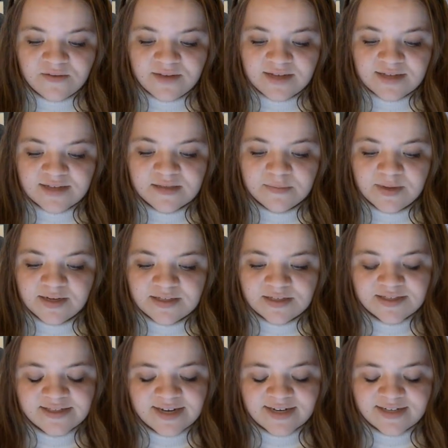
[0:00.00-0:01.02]
it gets the
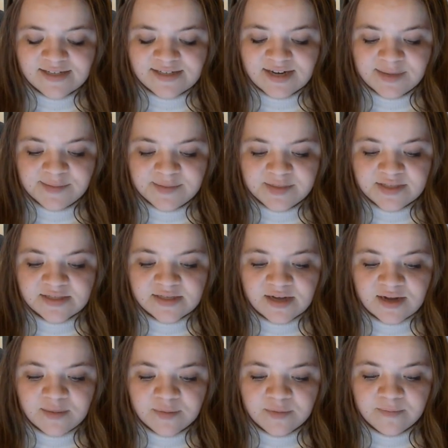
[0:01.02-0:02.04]
message that it's time to
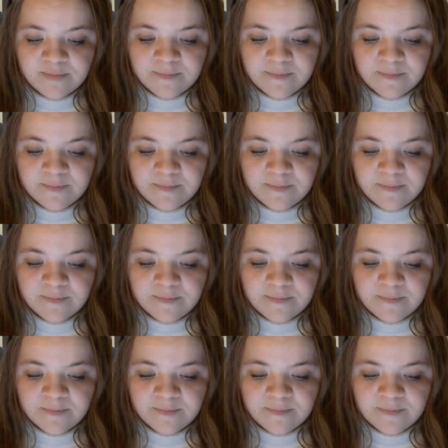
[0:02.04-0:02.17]
stop,